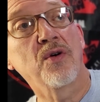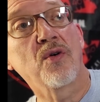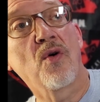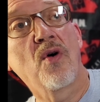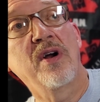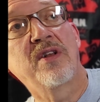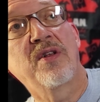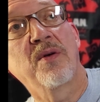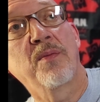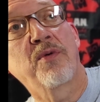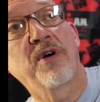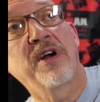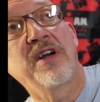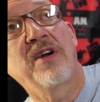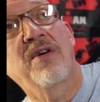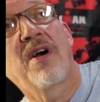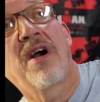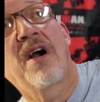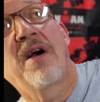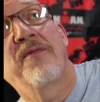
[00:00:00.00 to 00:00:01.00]
you're going to bring
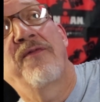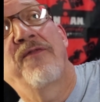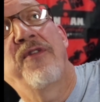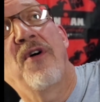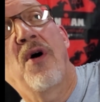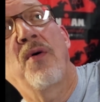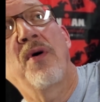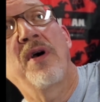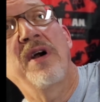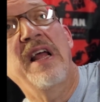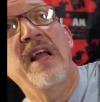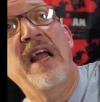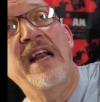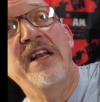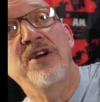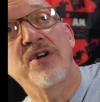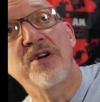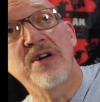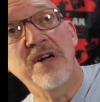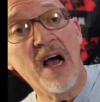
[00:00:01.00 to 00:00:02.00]
your arm forward, and you're